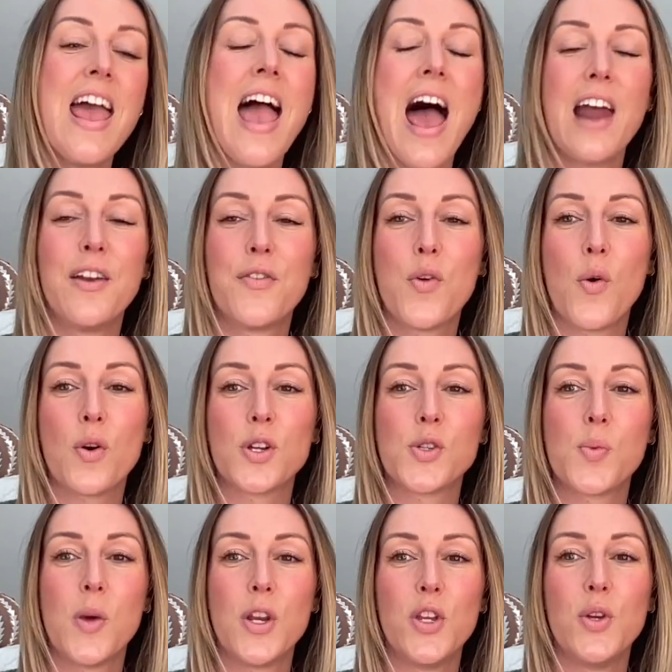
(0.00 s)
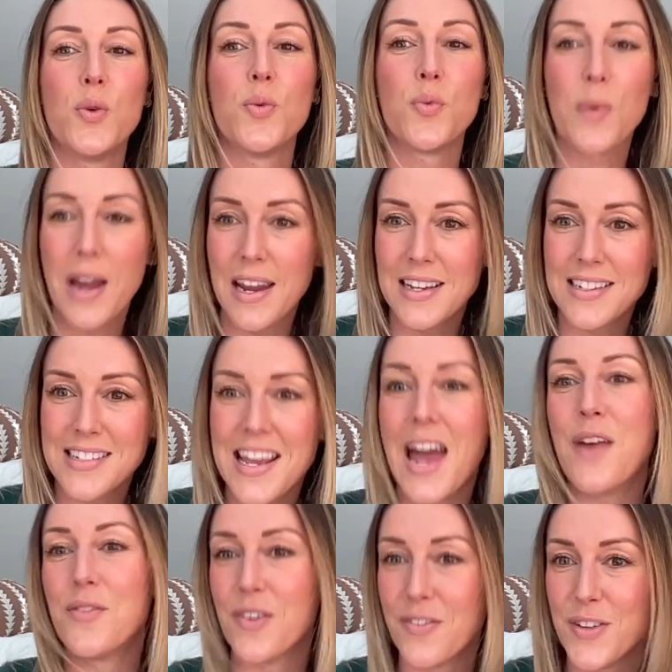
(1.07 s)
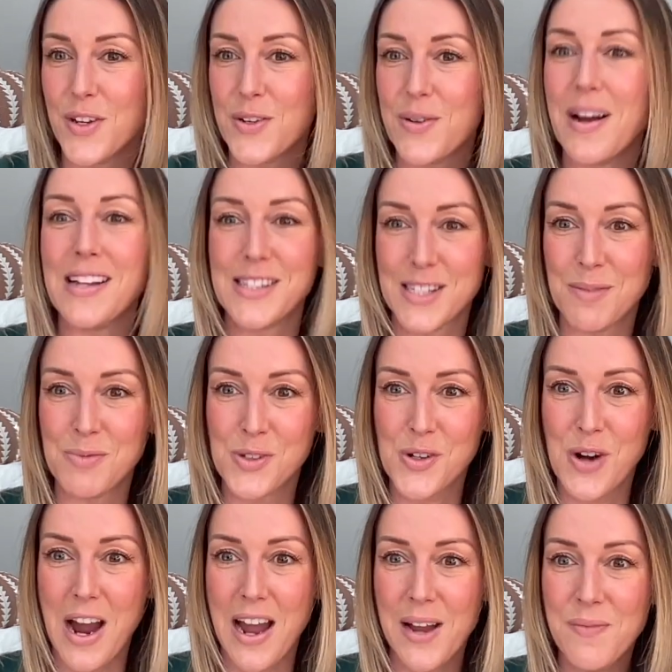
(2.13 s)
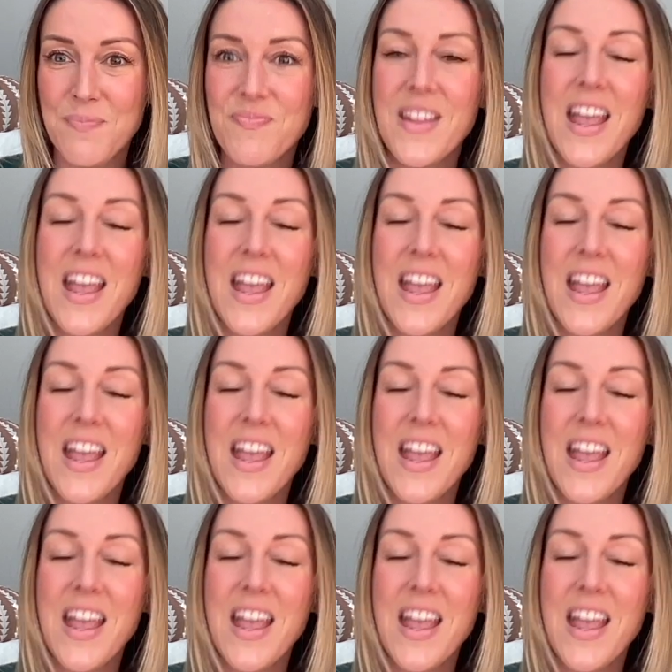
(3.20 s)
and of course, when you rate and review and subscribe.